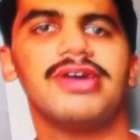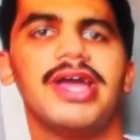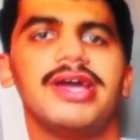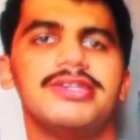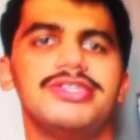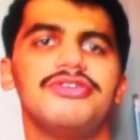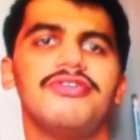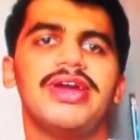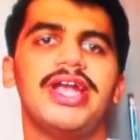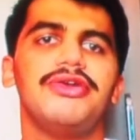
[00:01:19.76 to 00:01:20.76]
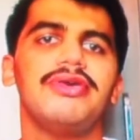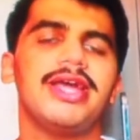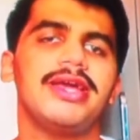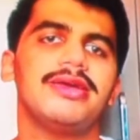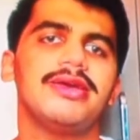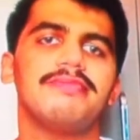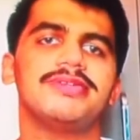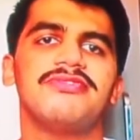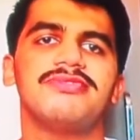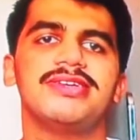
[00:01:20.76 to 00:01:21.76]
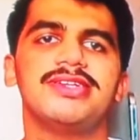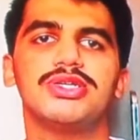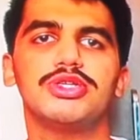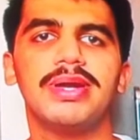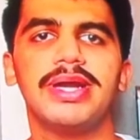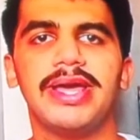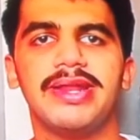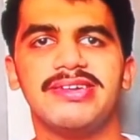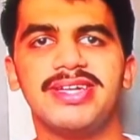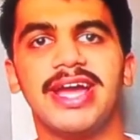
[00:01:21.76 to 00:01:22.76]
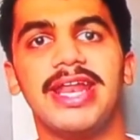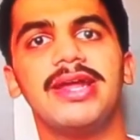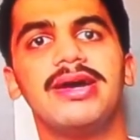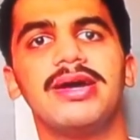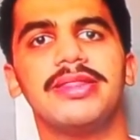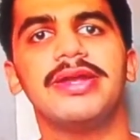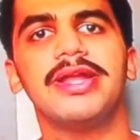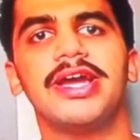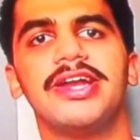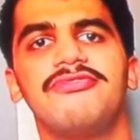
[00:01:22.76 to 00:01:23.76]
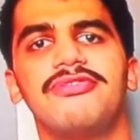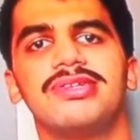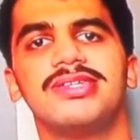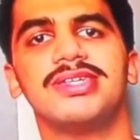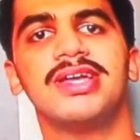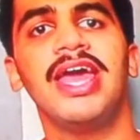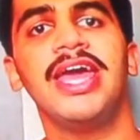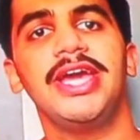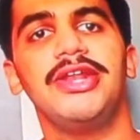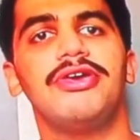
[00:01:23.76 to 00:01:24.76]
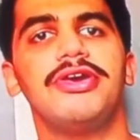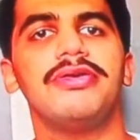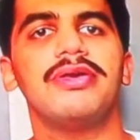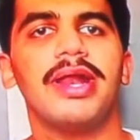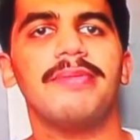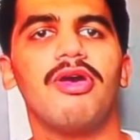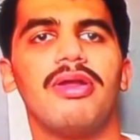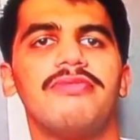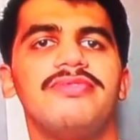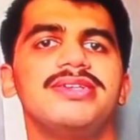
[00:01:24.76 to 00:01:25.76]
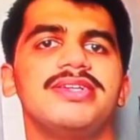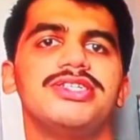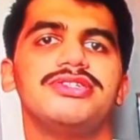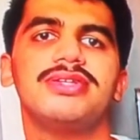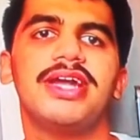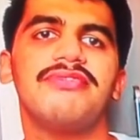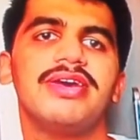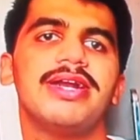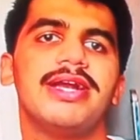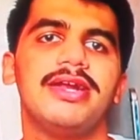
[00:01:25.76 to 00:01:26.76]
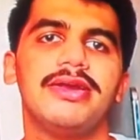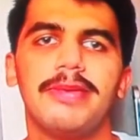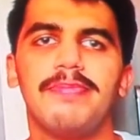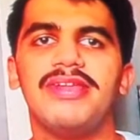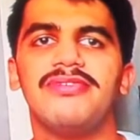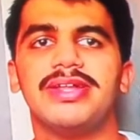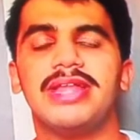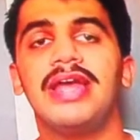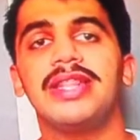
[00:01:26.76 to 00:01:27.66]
which makes it acclaimed to false touches on the edges. But other than that, I have no complaints. I just wish that the curve was less pronounced like that on the